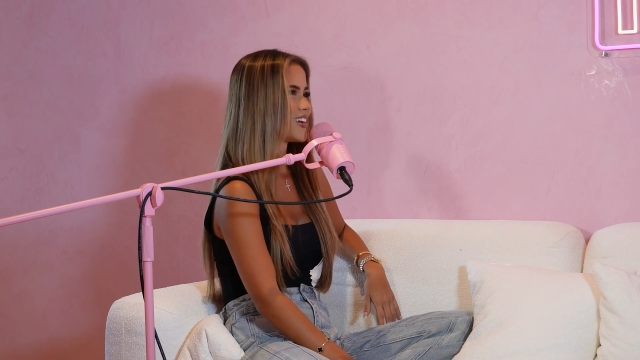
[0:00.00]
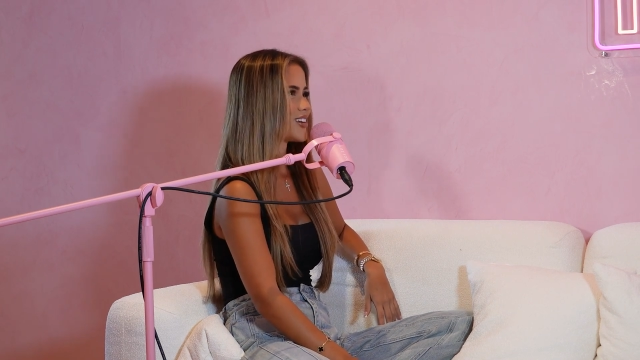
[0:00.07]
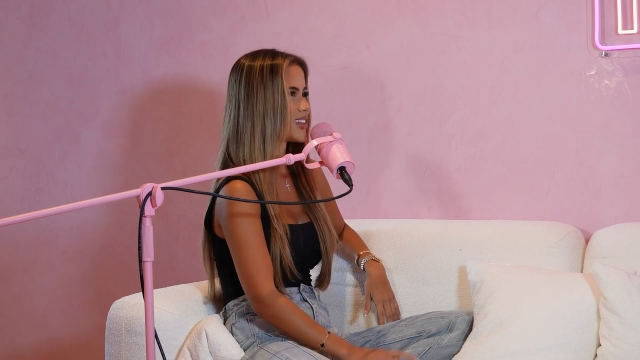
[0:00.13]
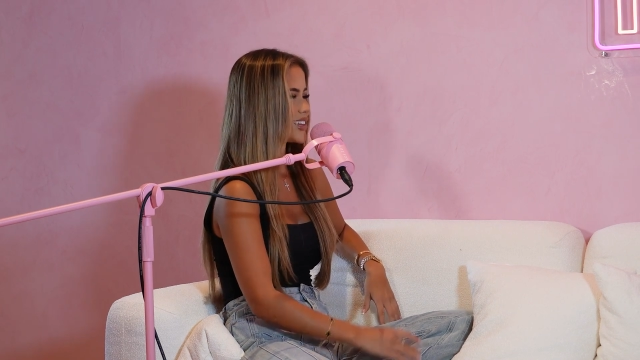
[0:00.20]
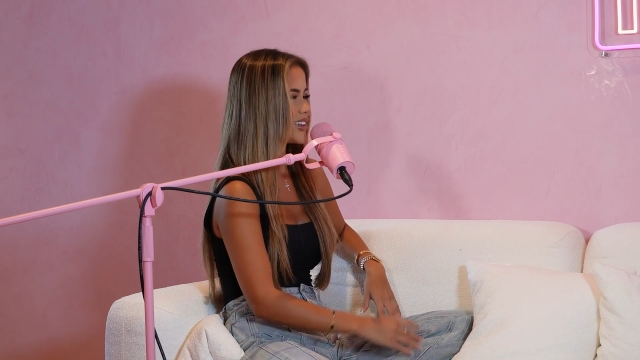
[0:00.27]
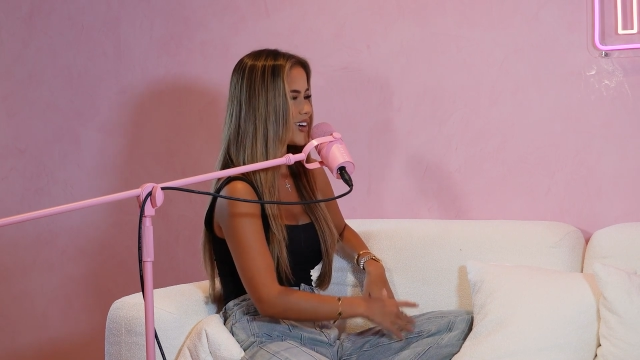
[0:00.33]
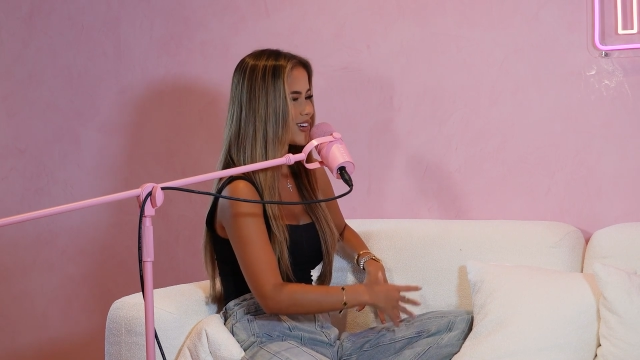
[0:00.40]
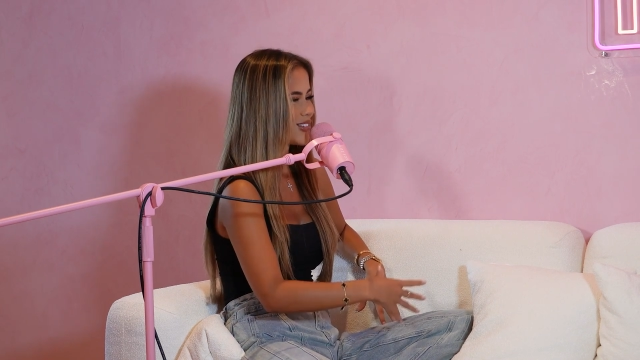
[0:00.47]
not the
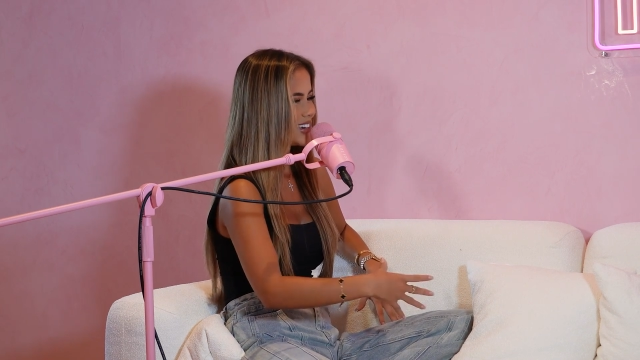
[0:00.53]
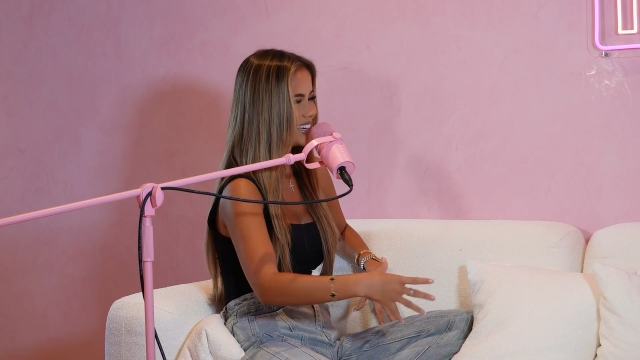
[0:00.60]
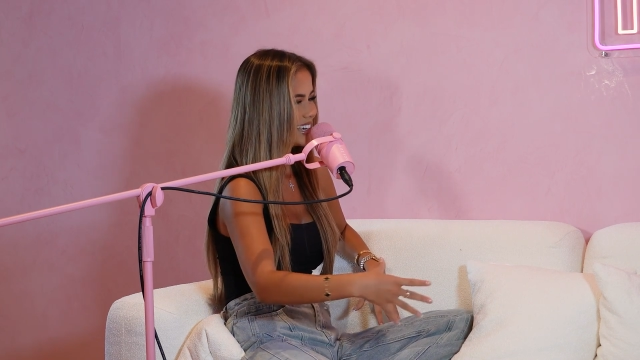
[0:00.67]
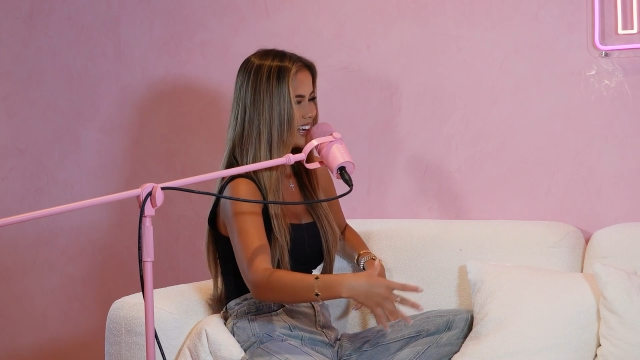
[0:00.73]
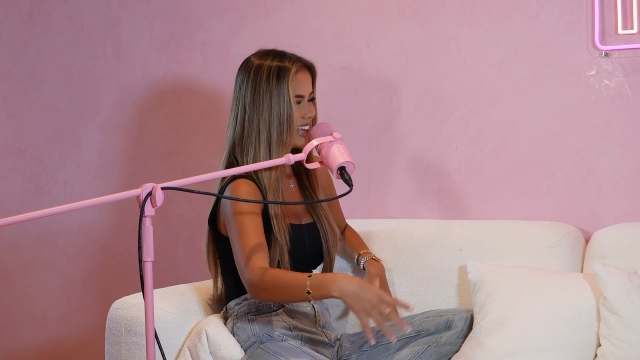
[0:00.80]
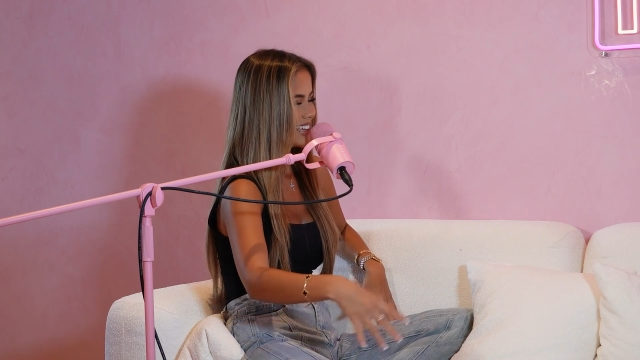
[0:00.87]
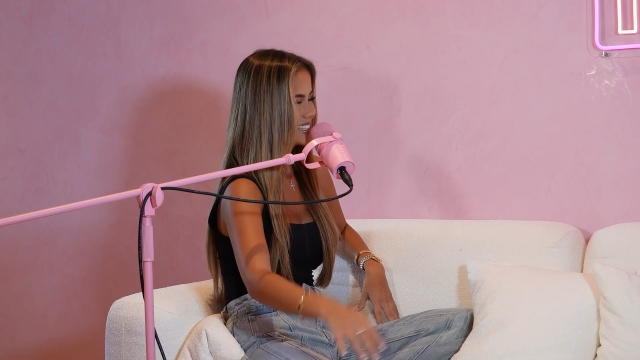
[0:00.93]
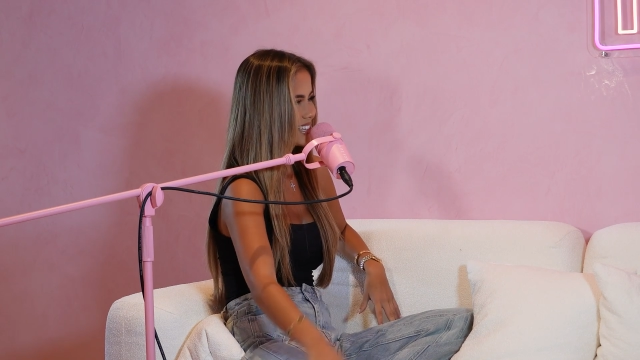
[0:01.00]

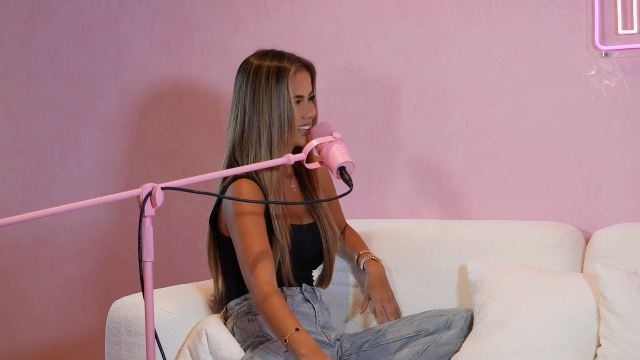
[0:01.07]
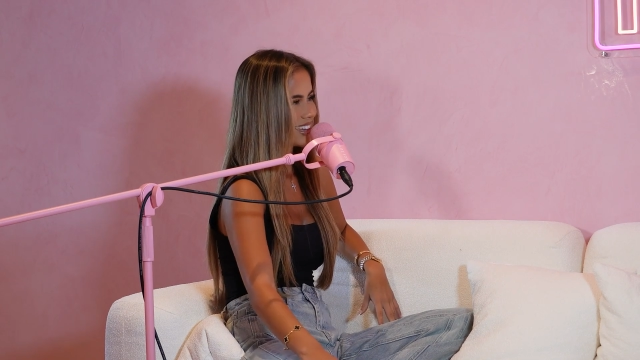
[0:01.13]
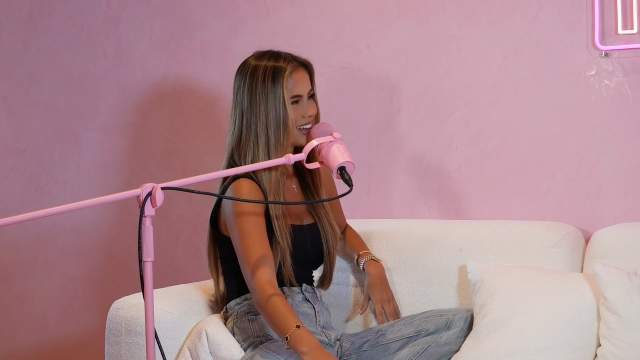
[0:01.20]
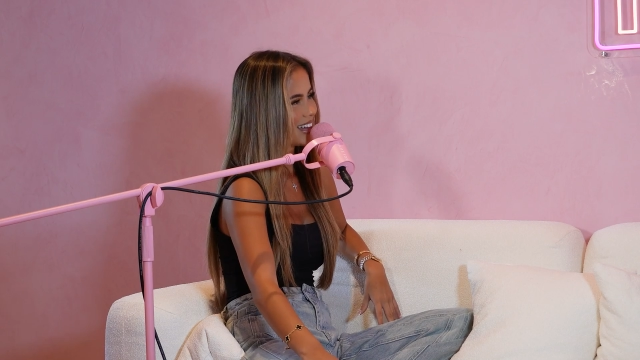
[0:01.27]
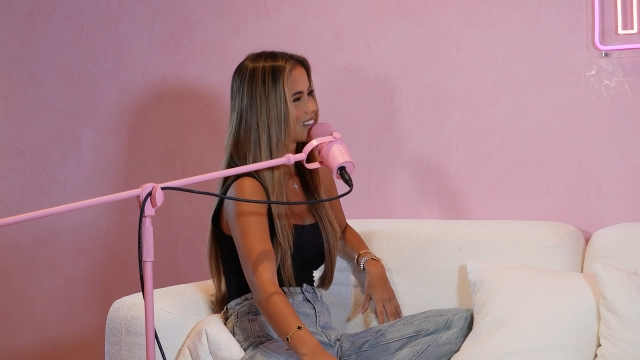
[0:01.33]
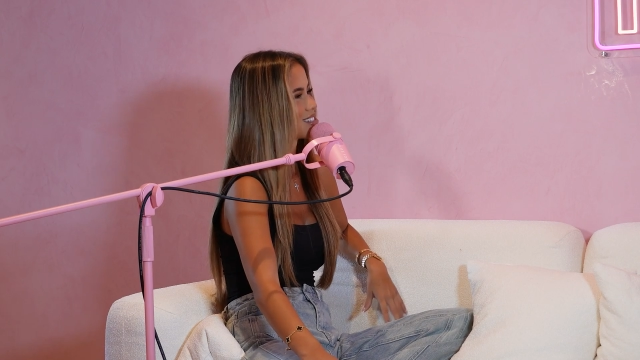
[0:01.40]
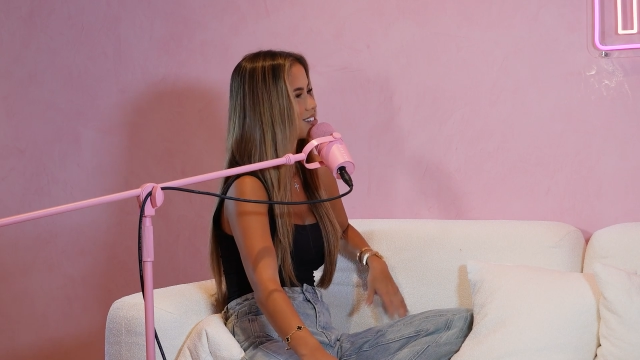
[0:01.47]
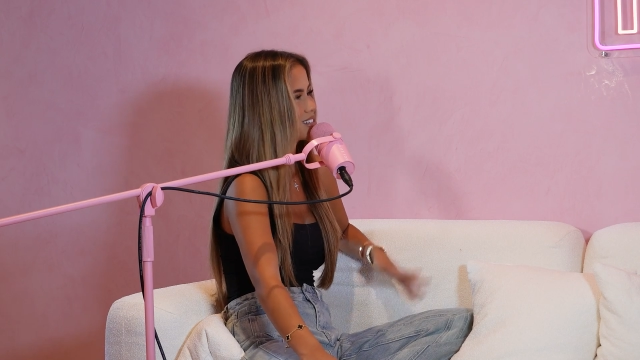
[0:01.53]
long-winded answer. The
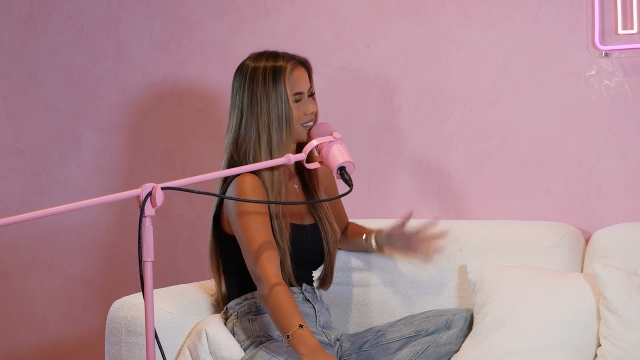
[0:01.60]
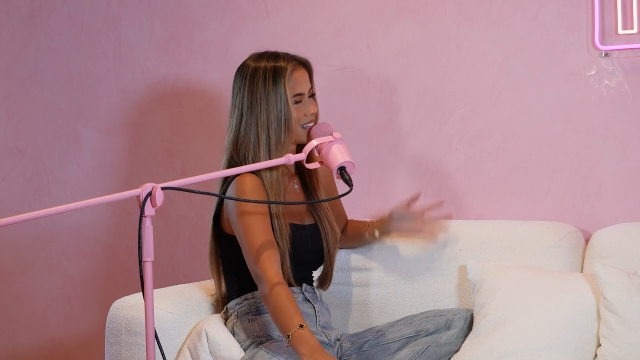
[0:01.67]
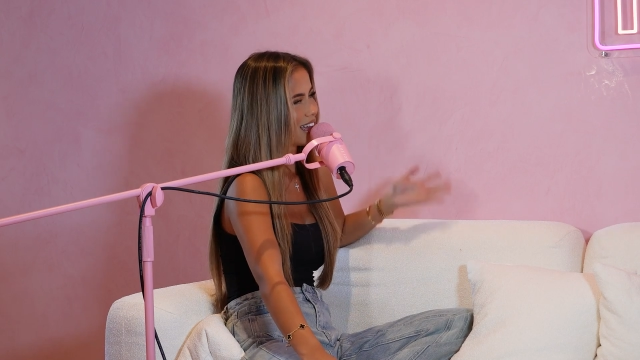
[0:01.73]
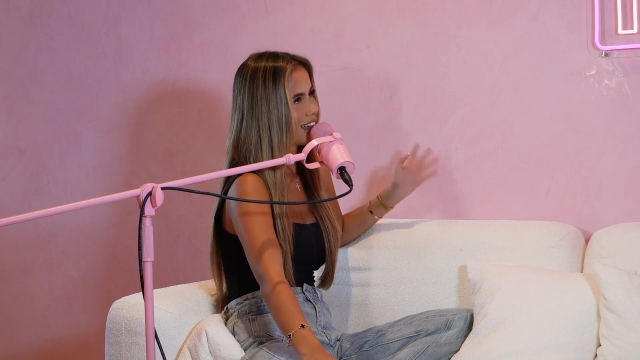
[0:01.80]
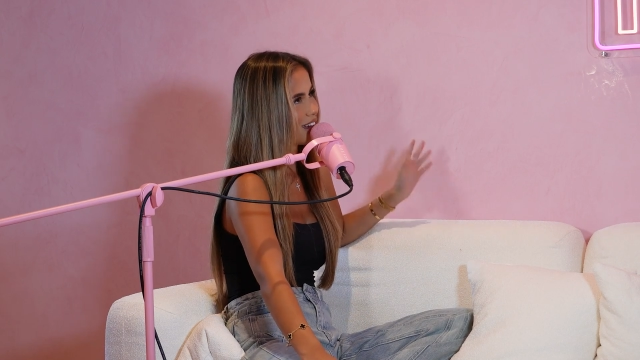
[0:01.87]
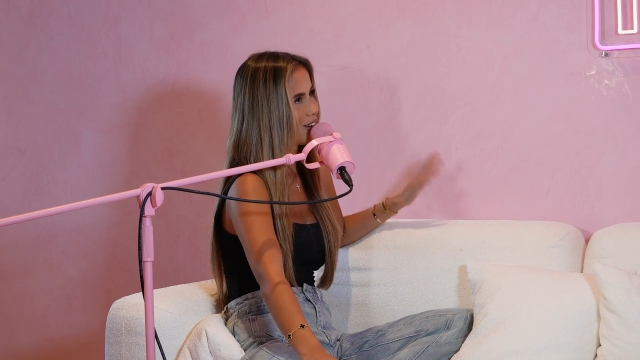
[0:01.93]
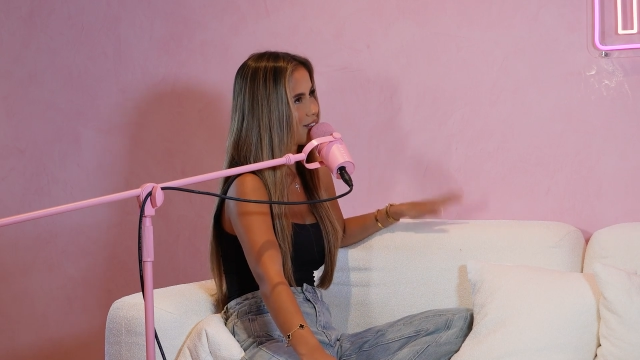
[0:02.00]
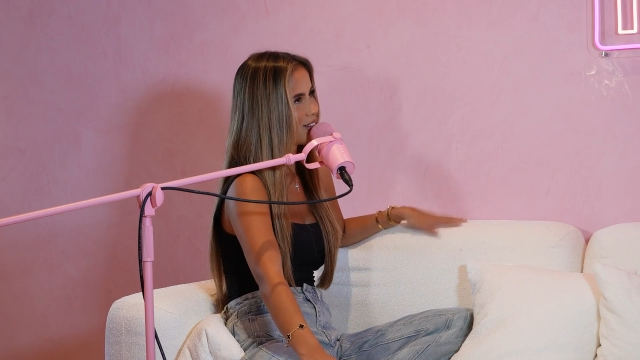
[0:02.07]
answer is
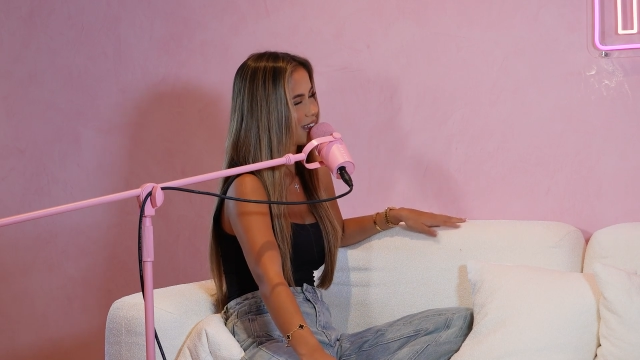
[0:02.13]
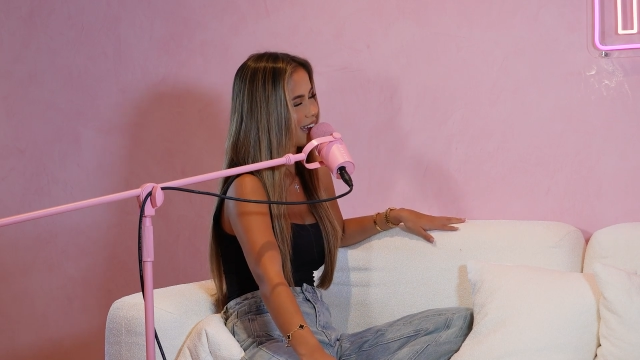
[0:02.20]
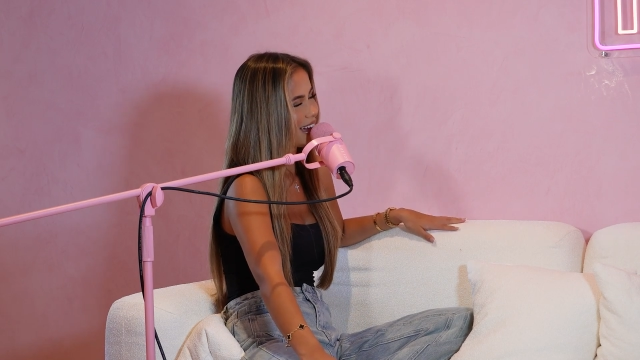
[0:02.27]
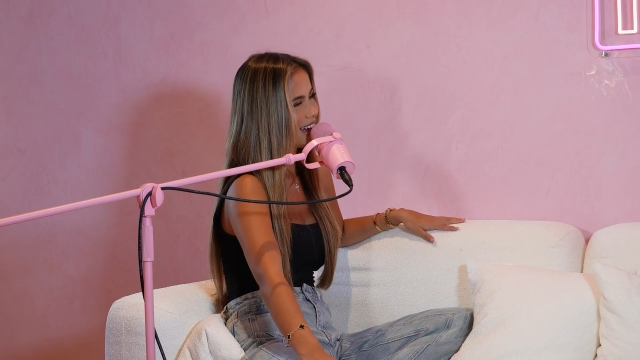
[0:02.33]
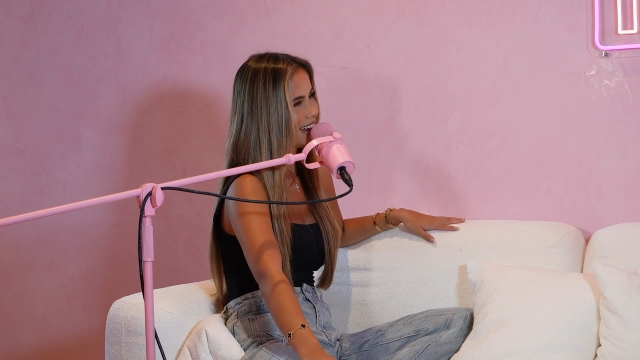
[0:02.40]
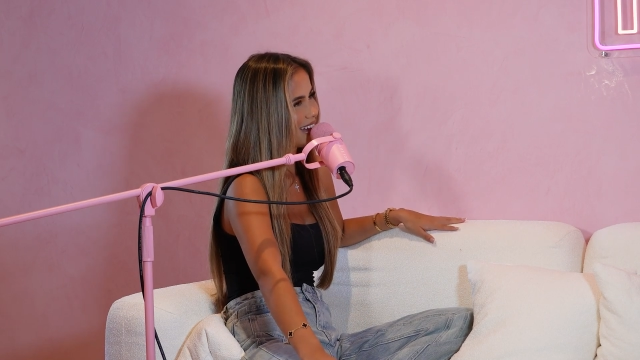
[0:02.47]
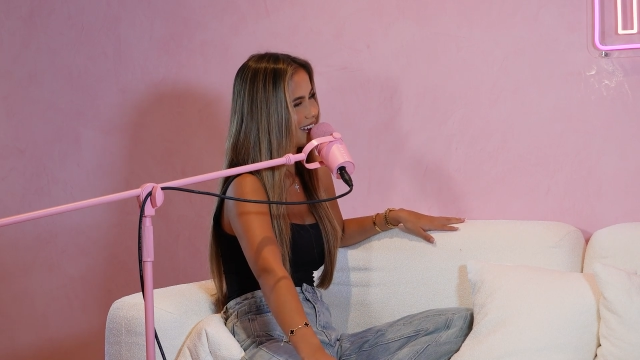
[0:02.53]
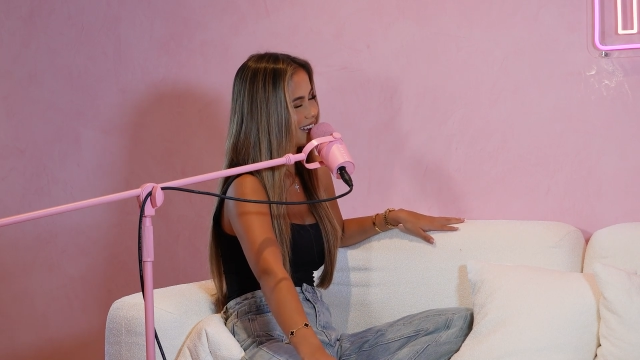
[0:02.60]

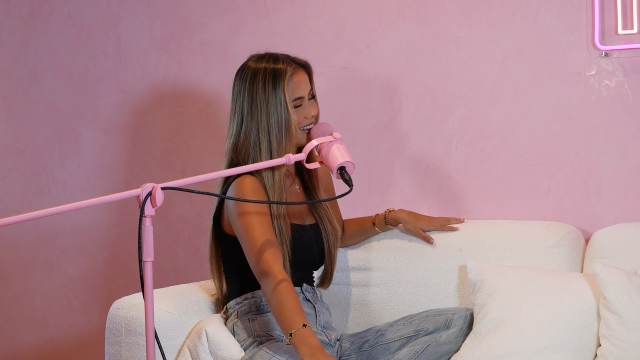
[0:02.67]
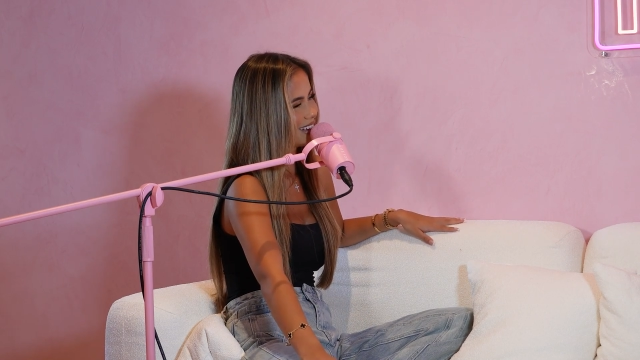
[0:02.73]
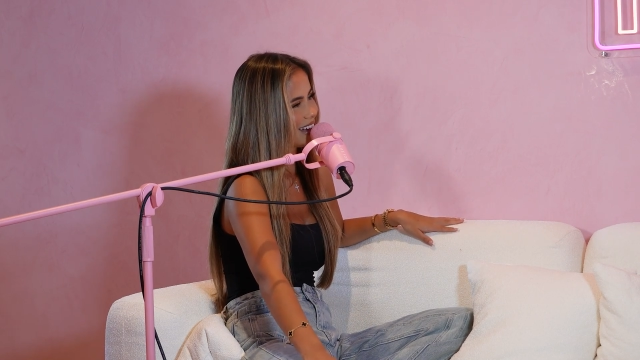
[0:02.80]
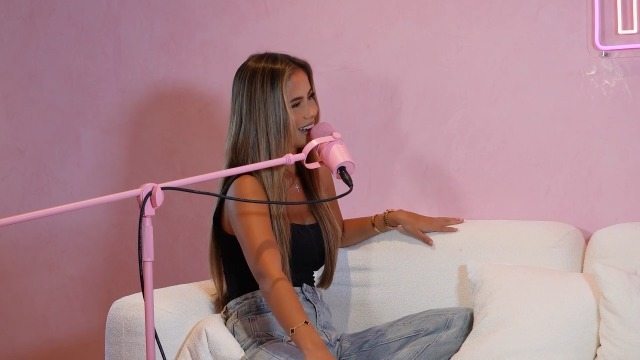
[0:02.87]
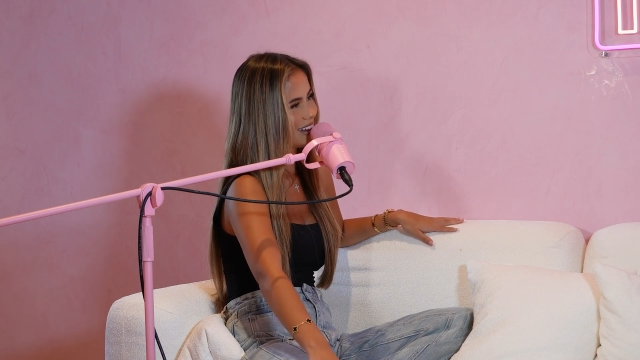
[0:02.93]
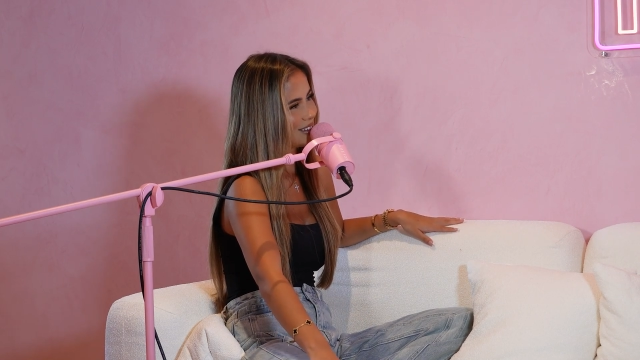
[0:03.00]
yeah.